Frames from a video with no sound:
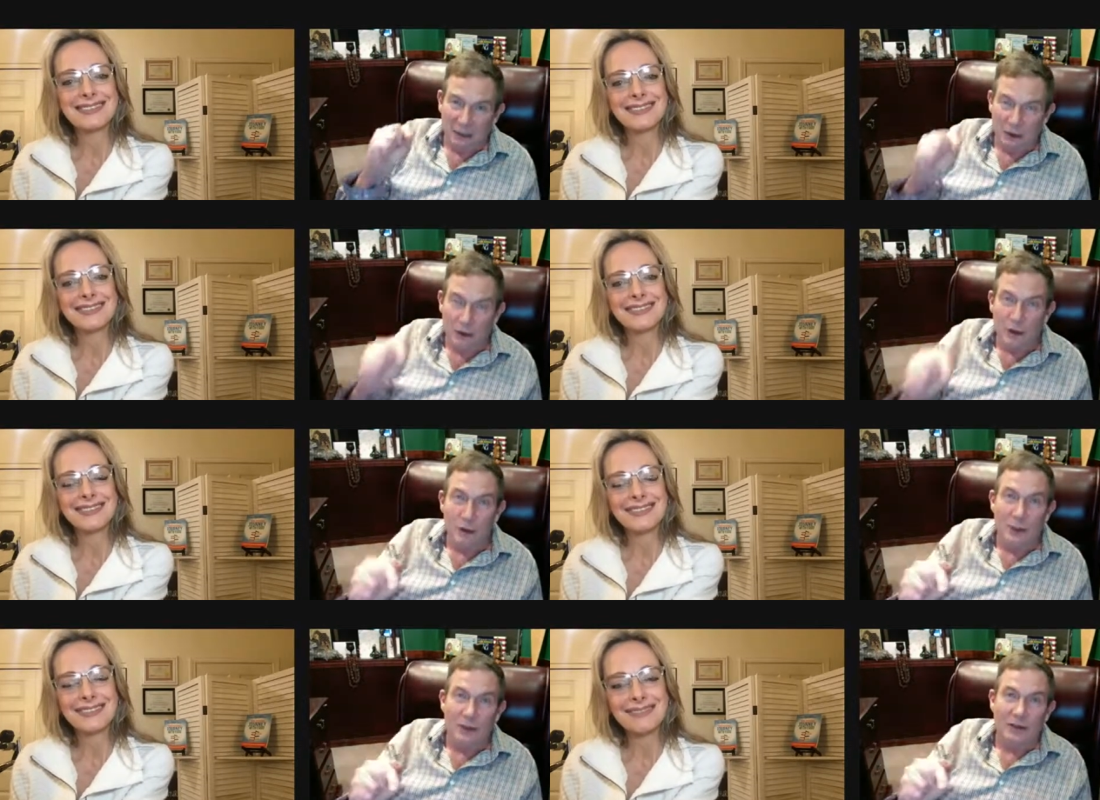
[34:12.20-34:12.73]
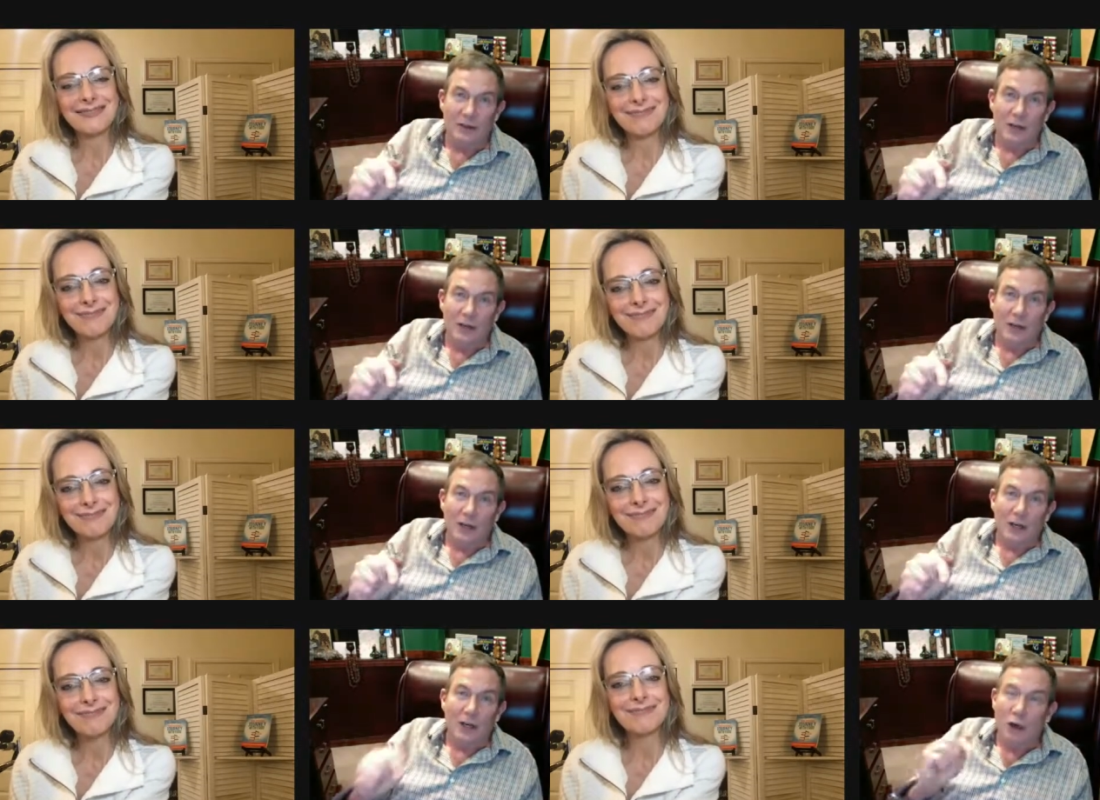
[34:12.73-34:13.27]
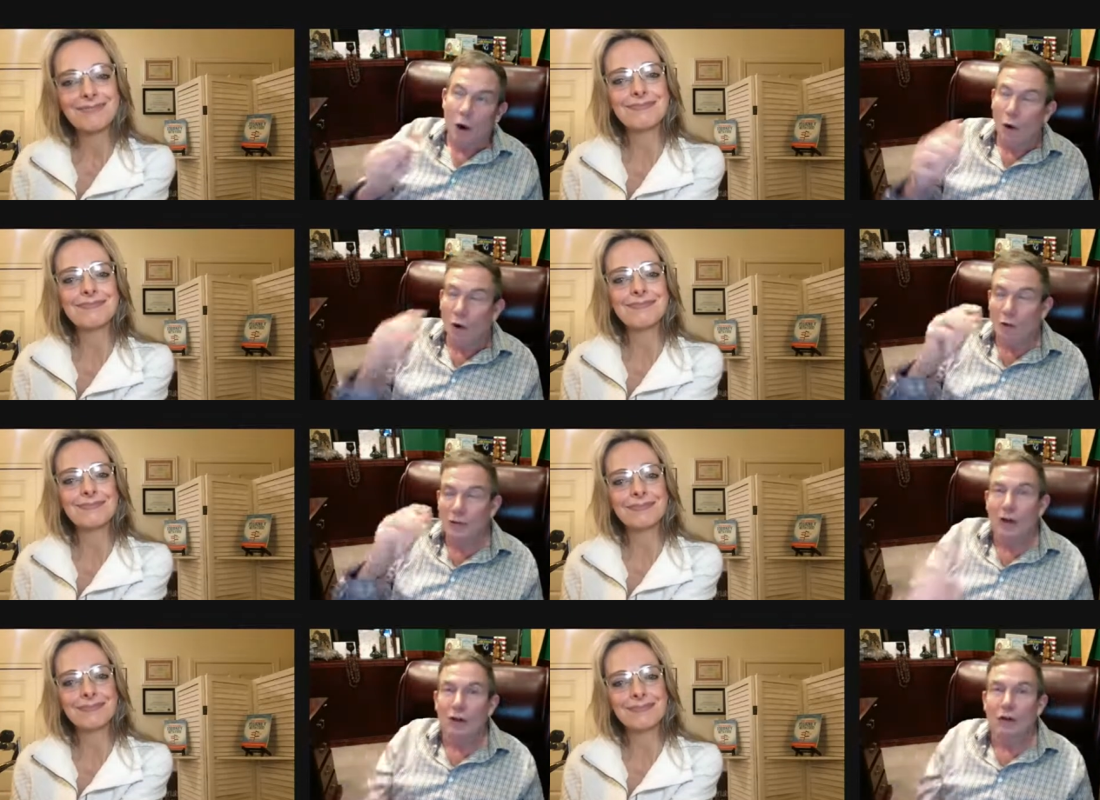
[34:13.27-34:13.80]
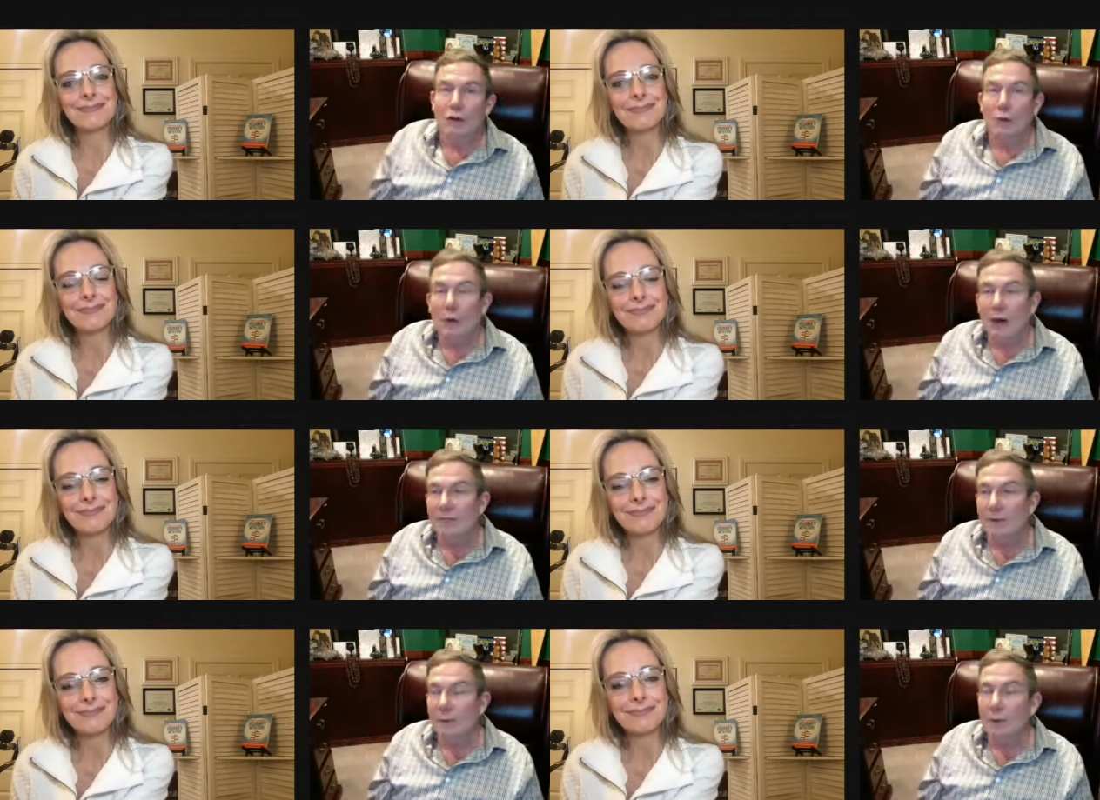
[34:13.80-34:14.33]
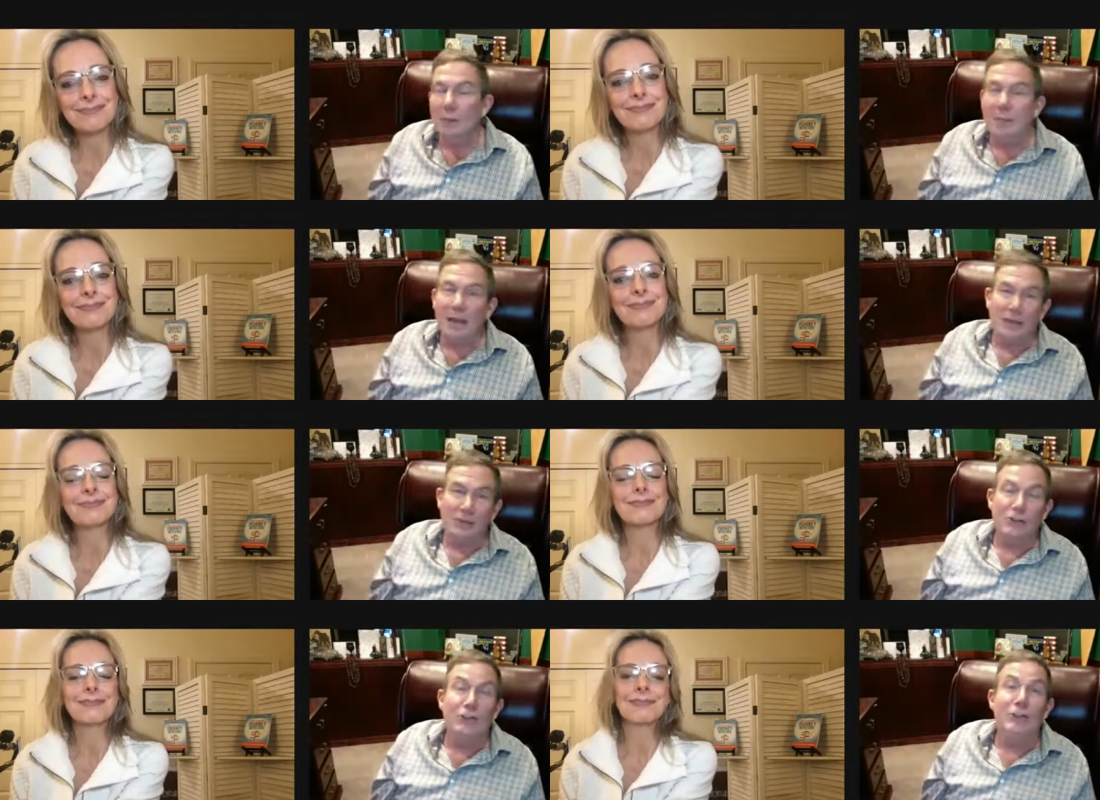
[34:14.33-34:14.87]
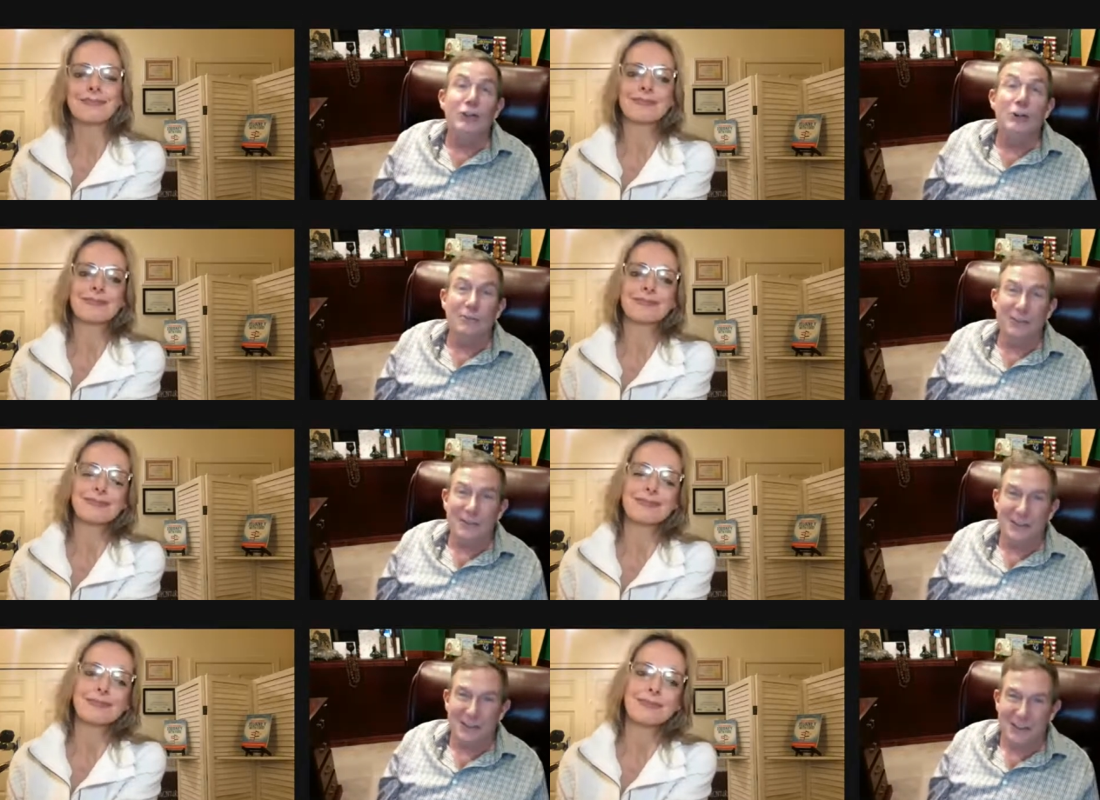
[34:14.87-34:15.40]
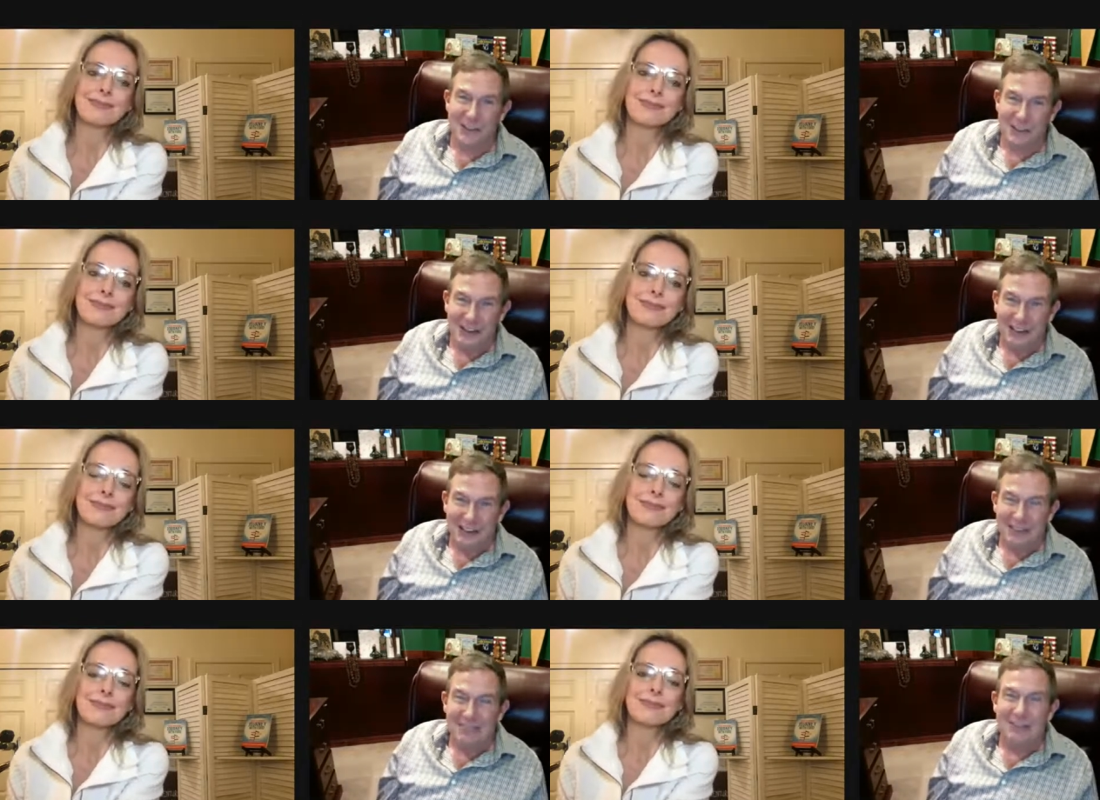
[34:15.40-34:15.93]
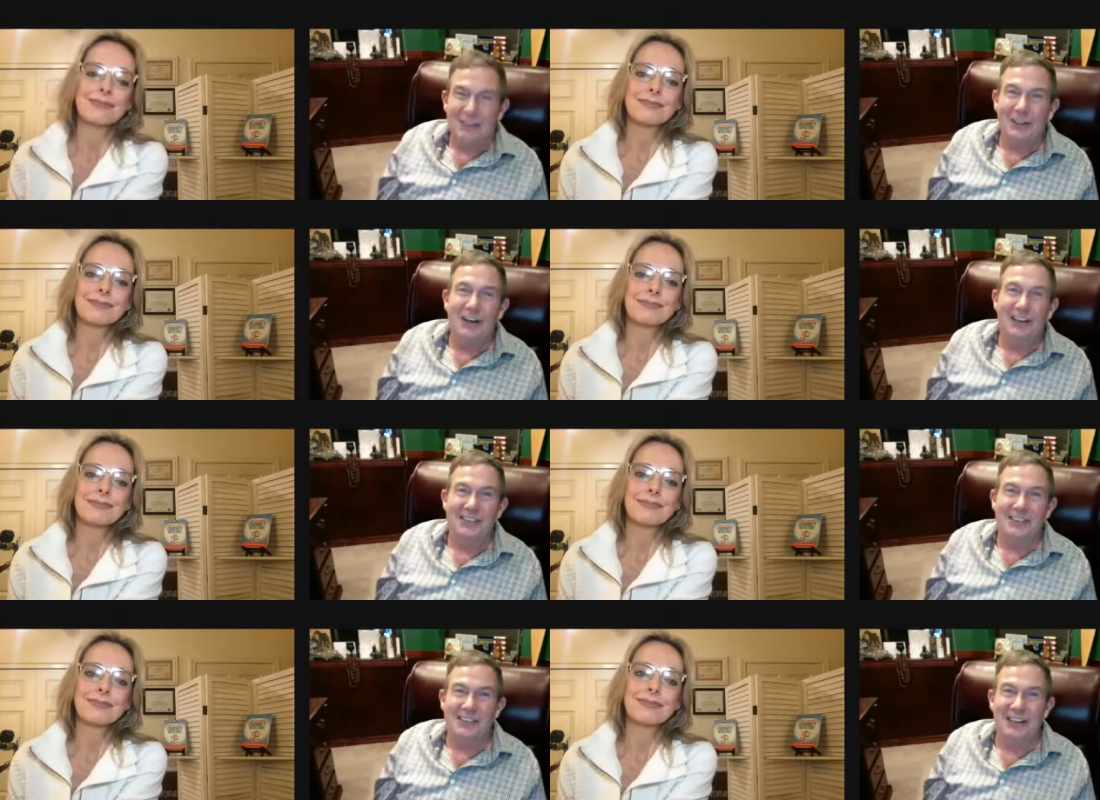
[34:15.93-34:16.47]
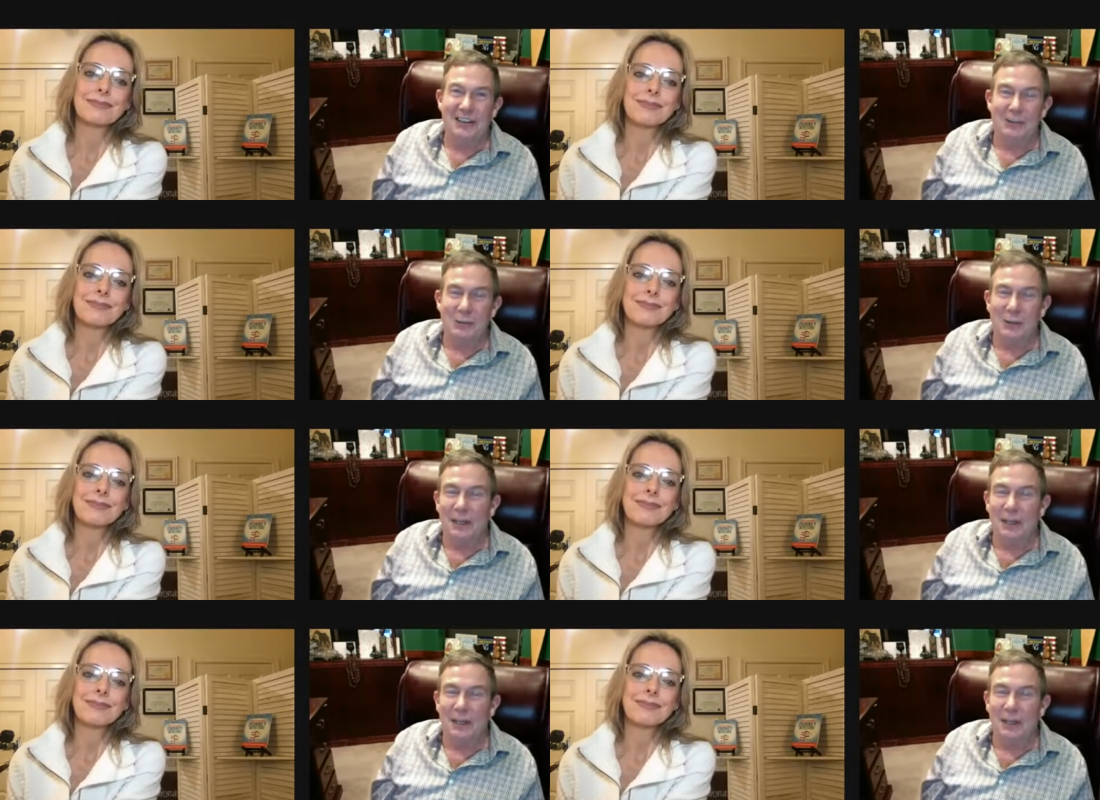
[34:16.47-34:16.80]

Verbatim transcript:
Speaker 1: do it. Mm-hmm. Goals all too often we make excuses for ourselves.